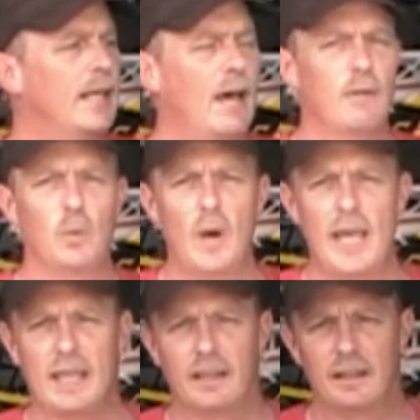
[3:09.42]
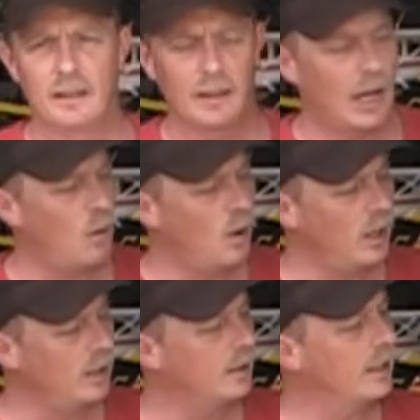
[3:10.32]
Now the wing,
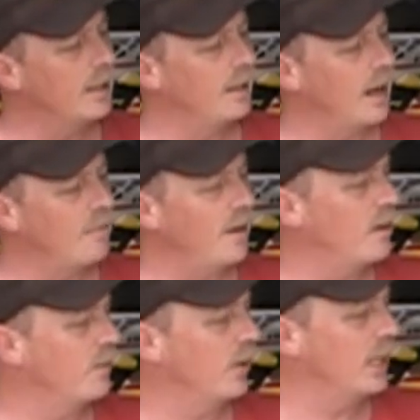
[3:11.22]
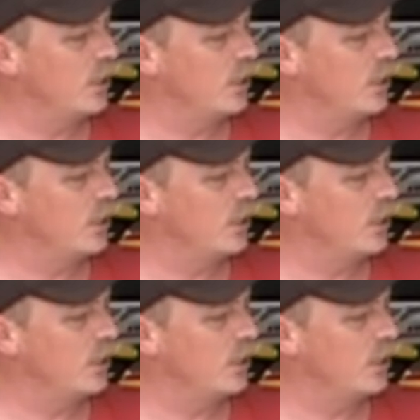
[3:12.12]
I found it very